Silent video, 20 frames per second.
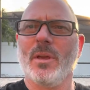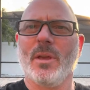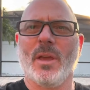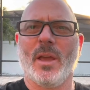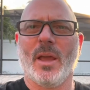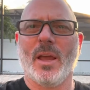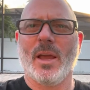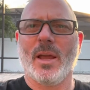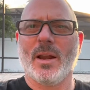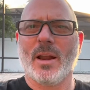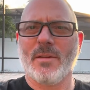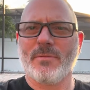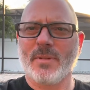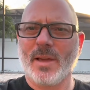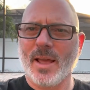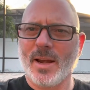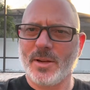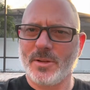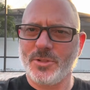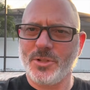And I've
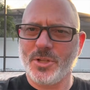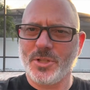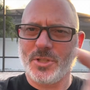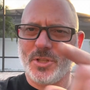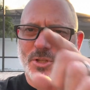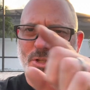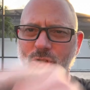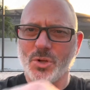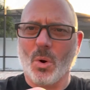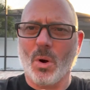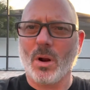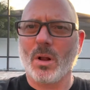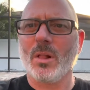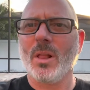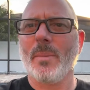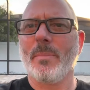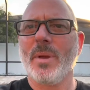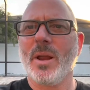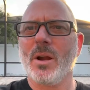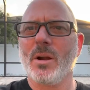got a, just a short
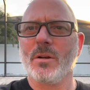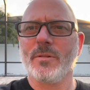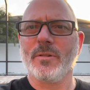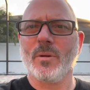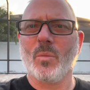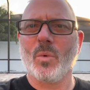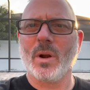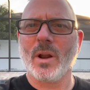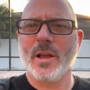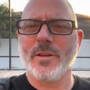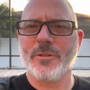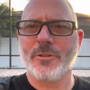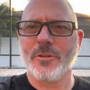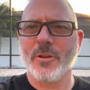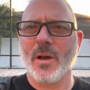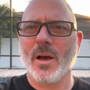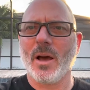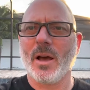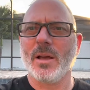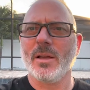clip here from what I
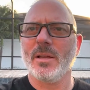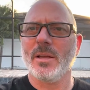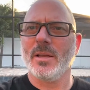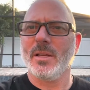saw.